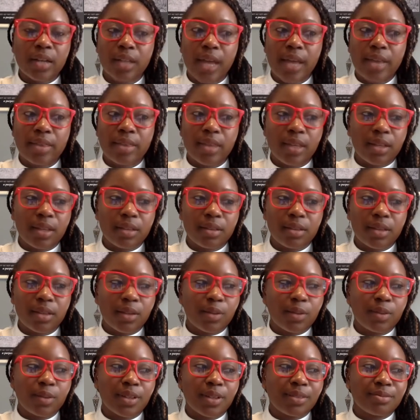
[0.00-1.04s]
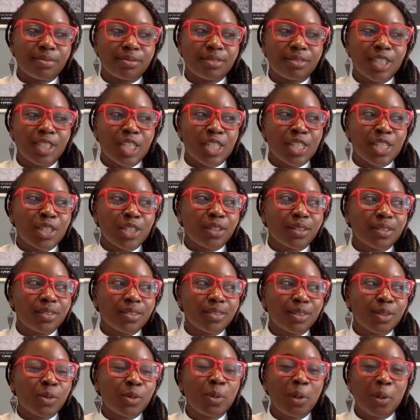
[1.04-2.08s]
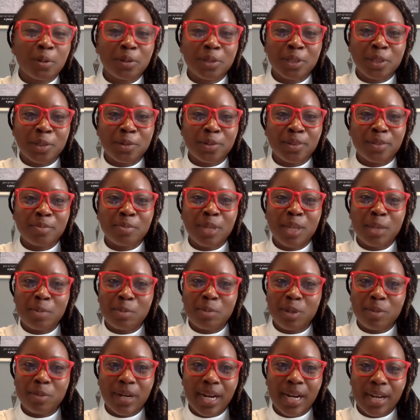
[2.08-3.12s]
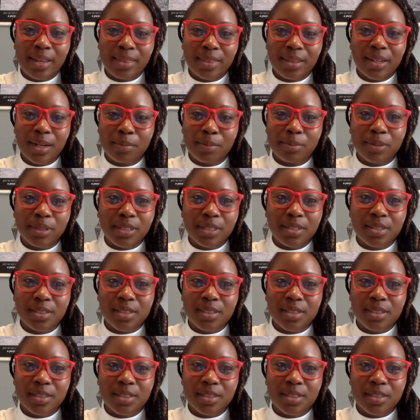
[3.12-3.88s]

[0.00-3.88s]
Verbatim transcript: I think just to quote you, the people behind the numbers